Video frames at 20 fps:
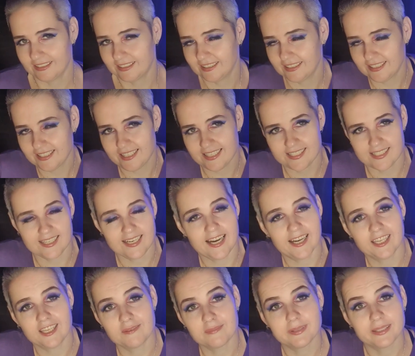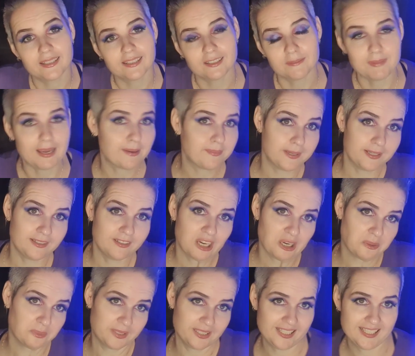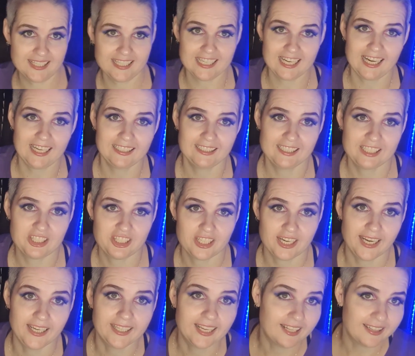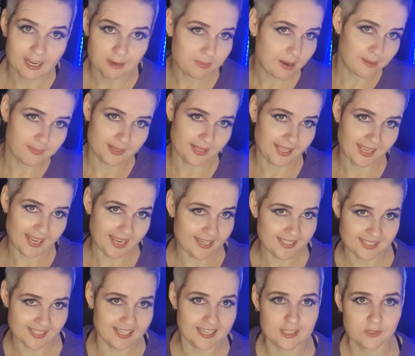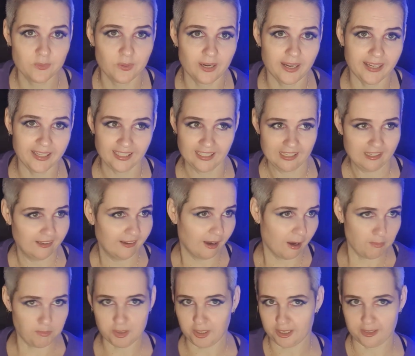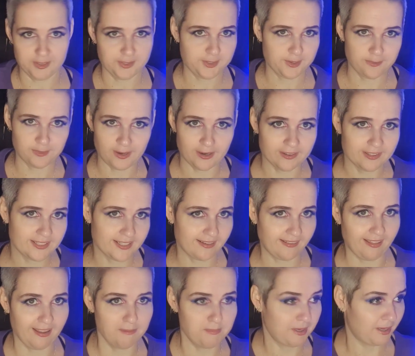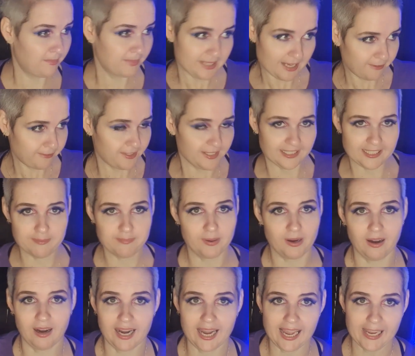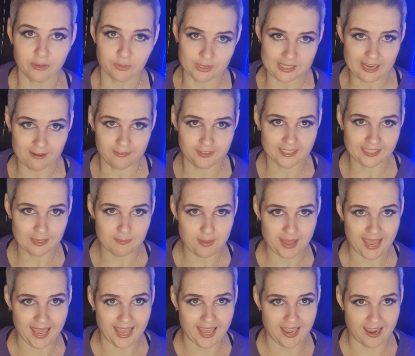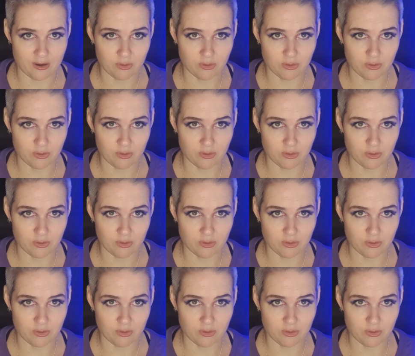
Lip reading: There's an argument that maybe no one is entirely straight, and that might be the case, and that's why I'm not going so far as to claim that I'm definitely bi or definitely pan,